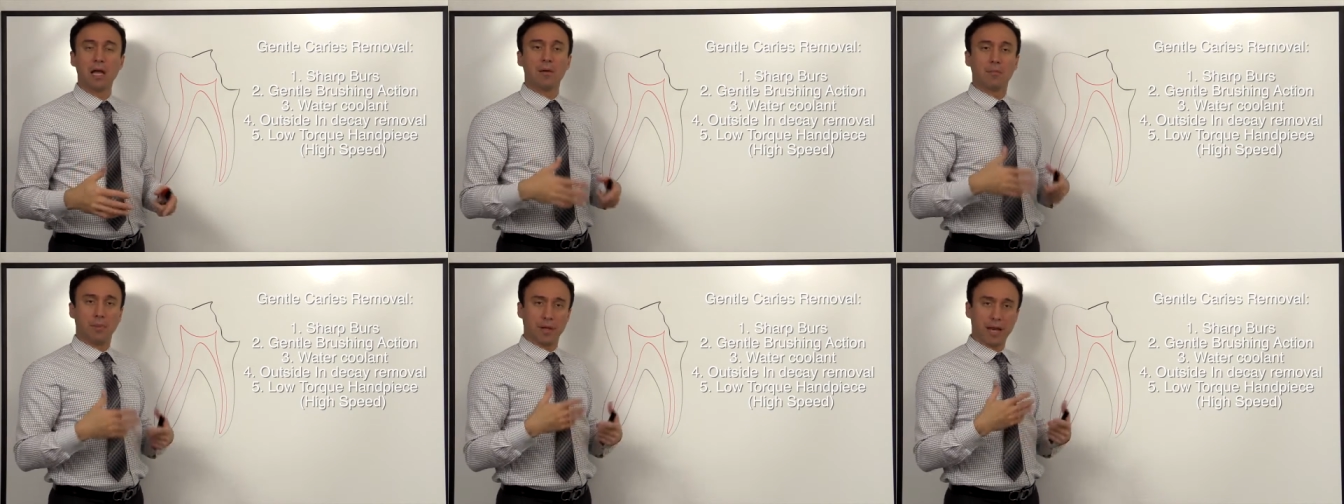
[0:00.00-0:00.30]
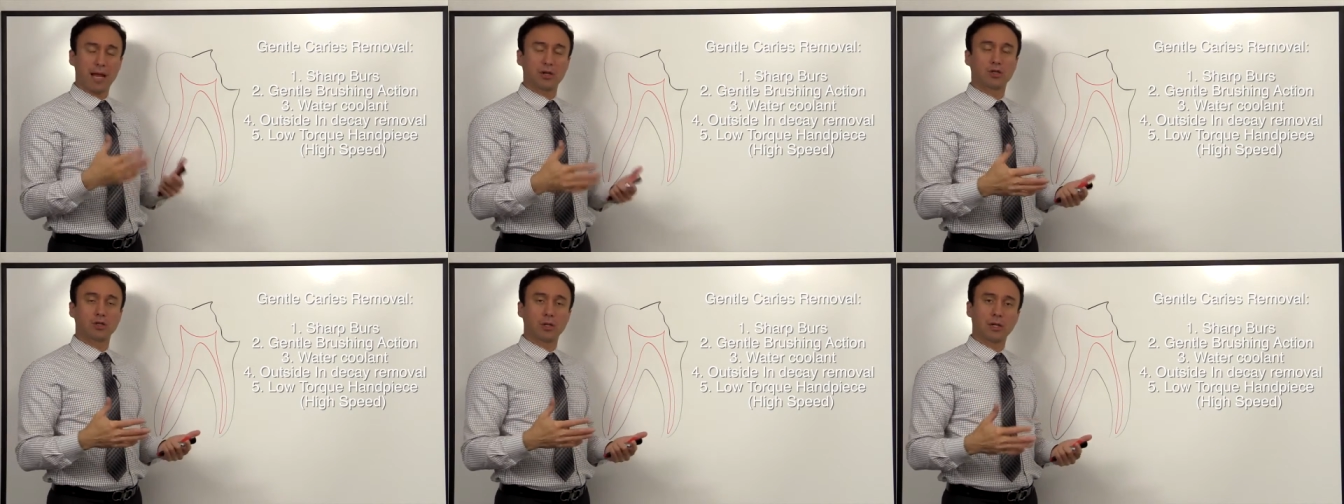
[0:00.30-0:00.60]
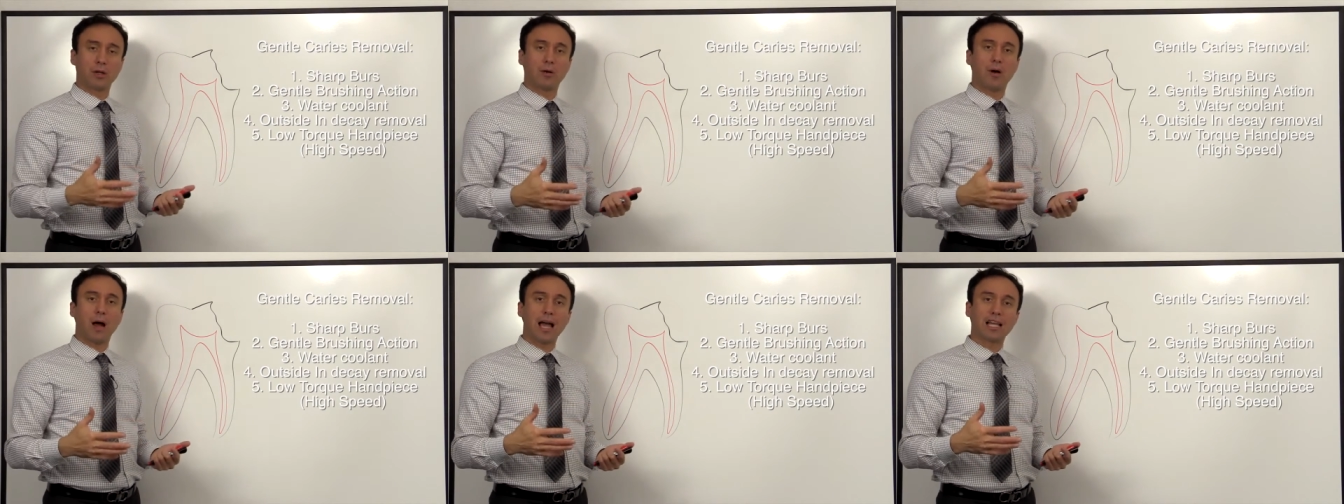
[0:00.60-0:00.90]
but actually
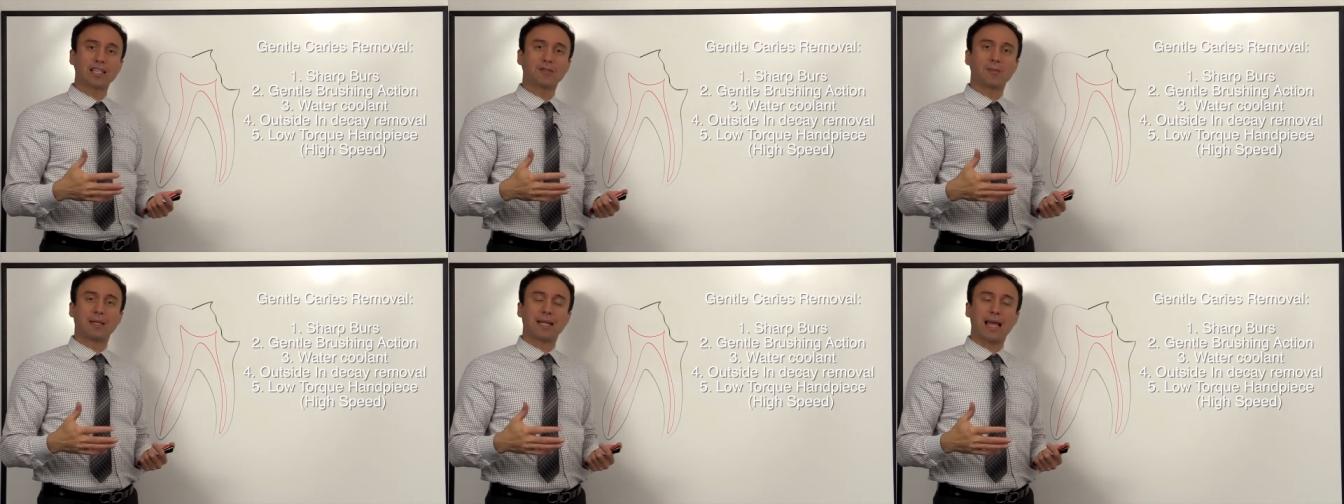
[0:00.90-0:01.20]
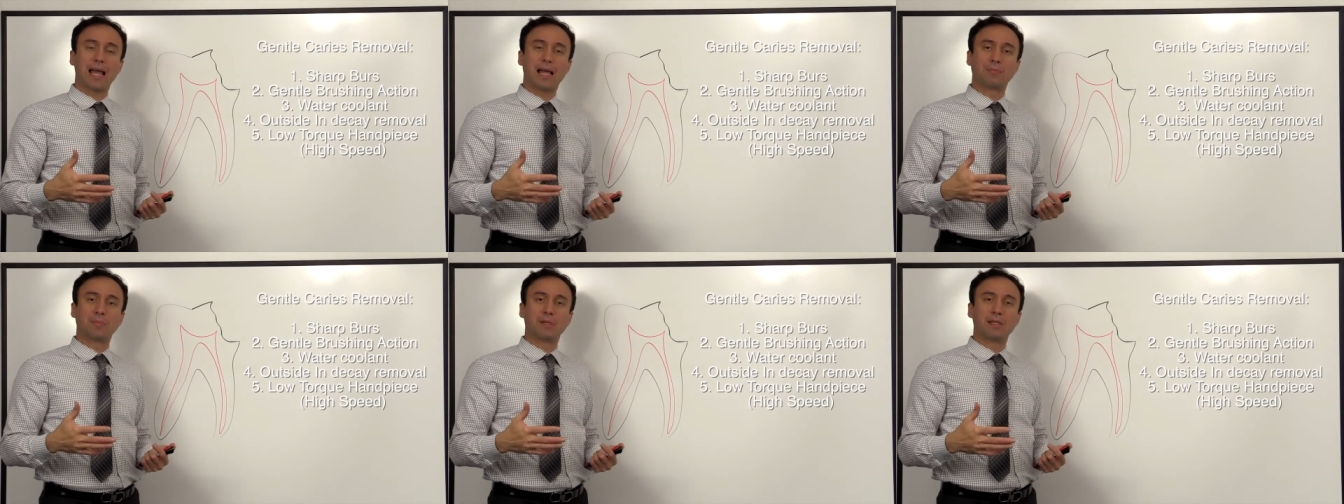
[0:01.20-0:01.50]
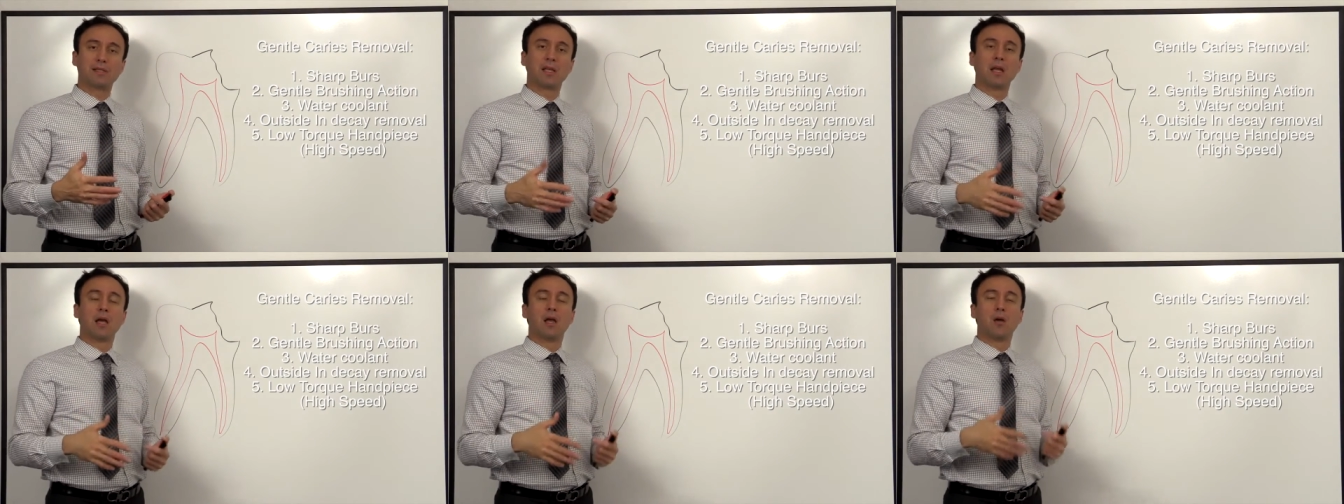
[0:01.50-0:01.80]
your high speed
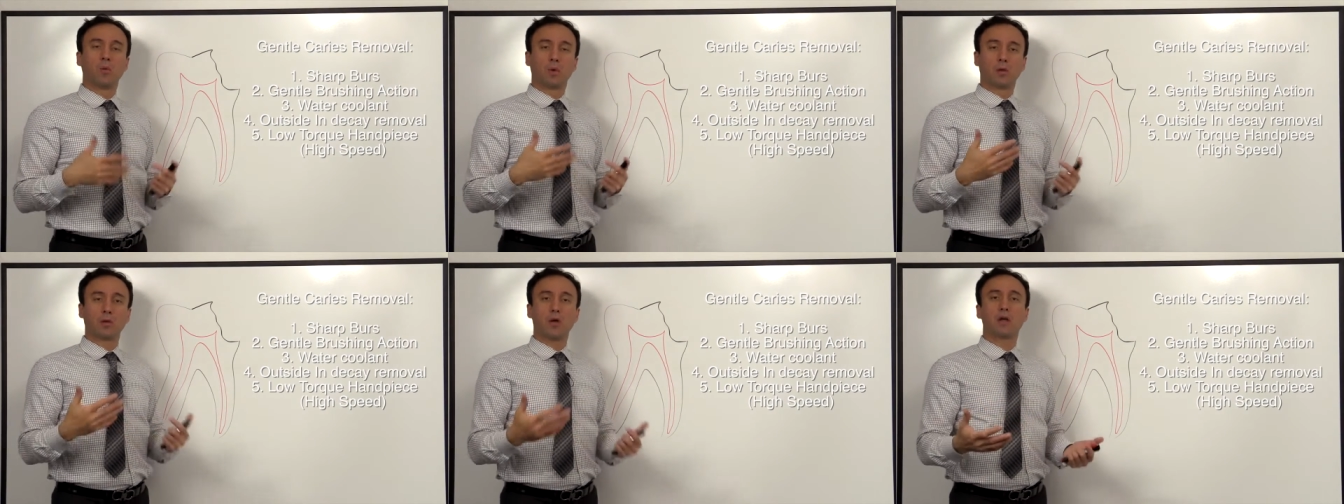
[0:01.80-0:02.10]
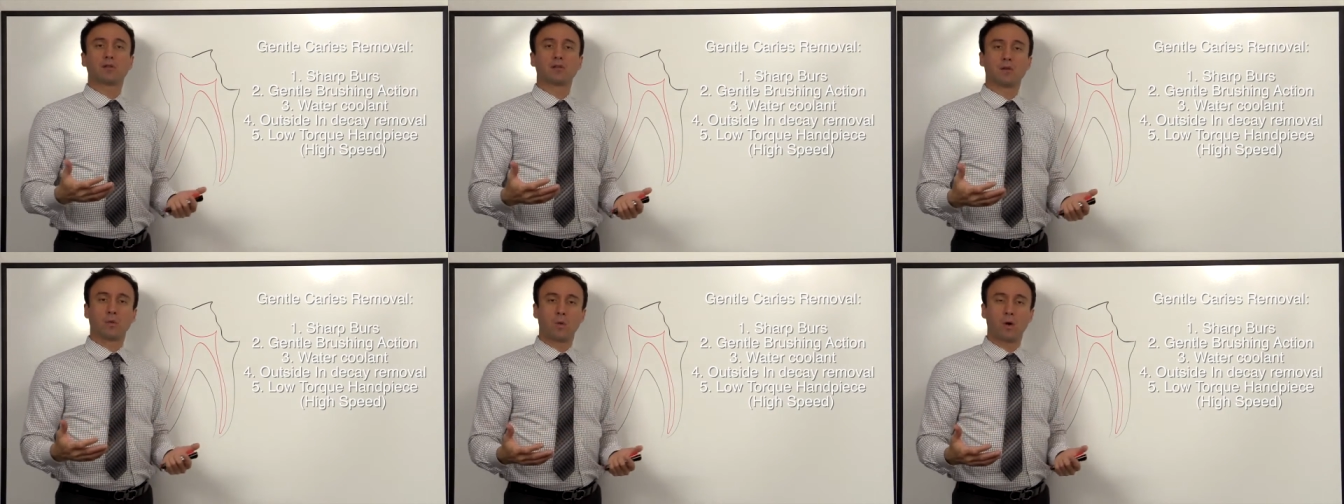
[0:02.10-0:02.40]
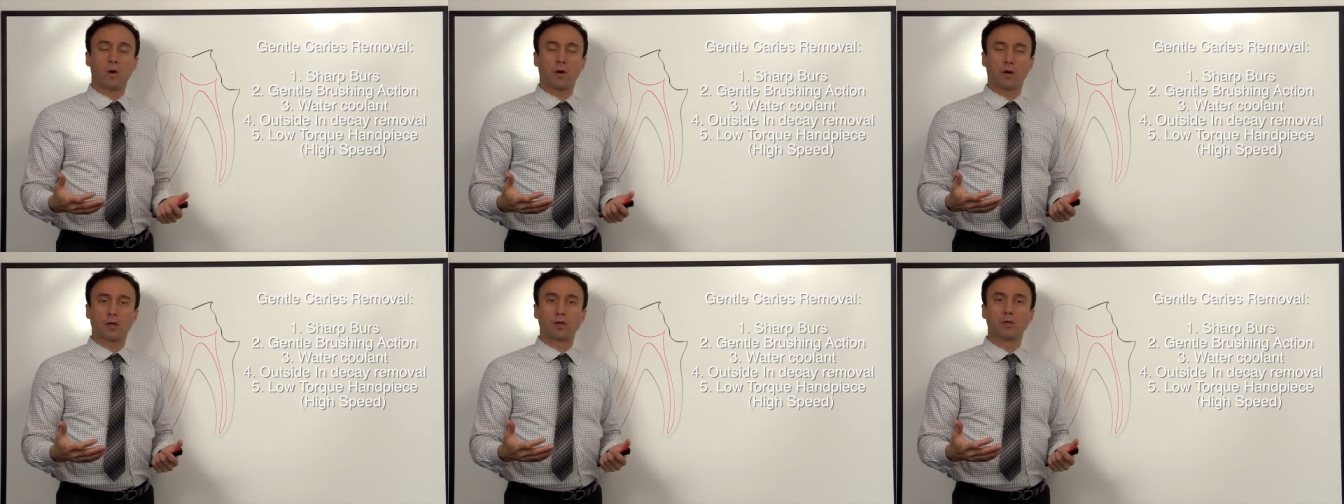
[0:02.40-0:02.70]
handpiece with lots of
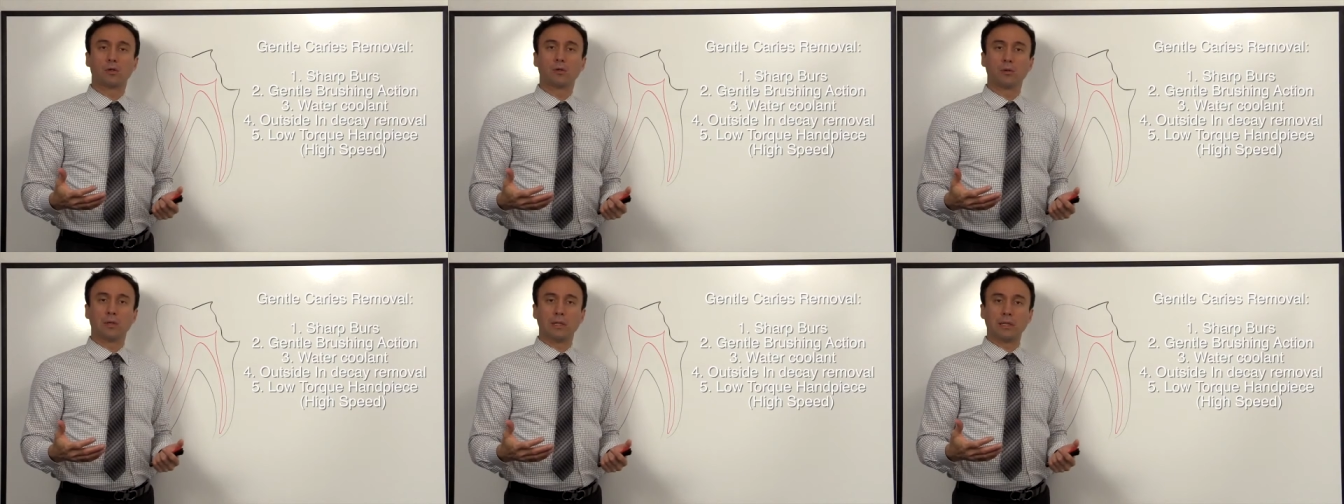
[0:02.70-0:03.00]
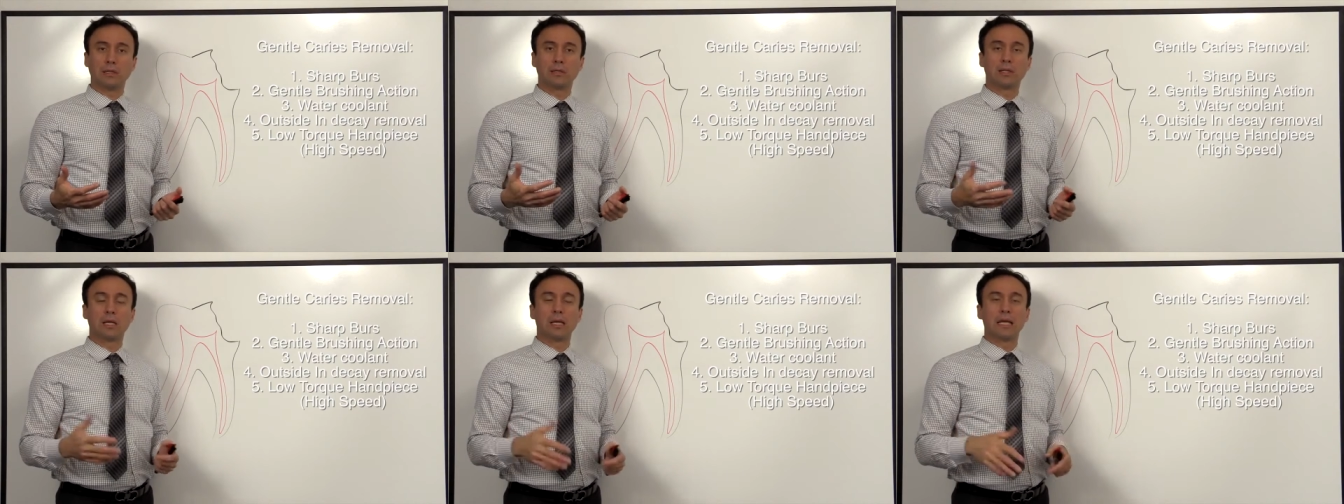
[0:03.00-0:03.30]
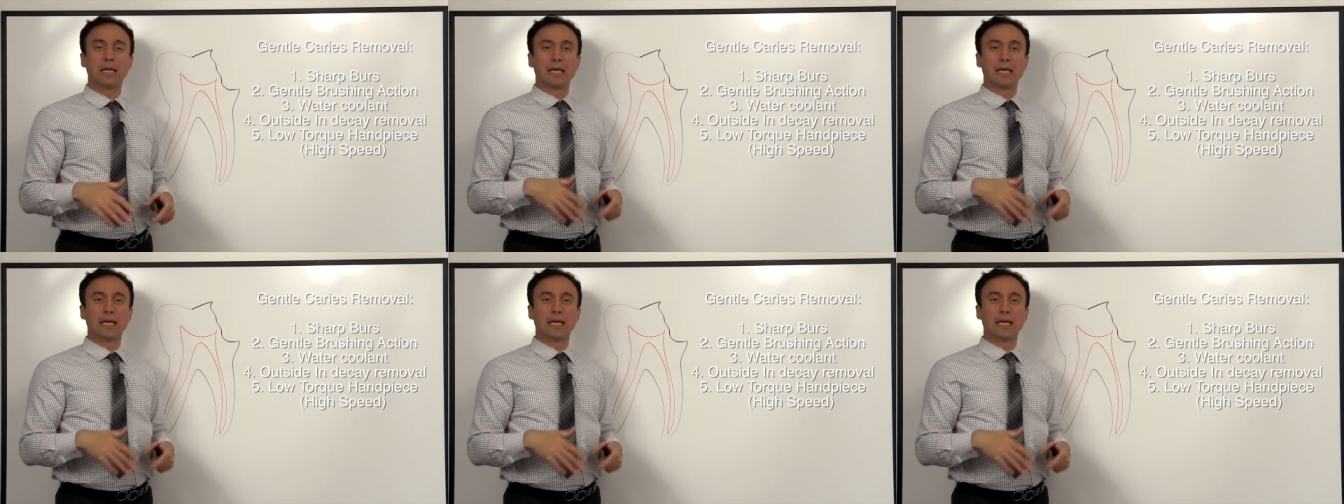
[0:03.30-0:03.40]
water coolant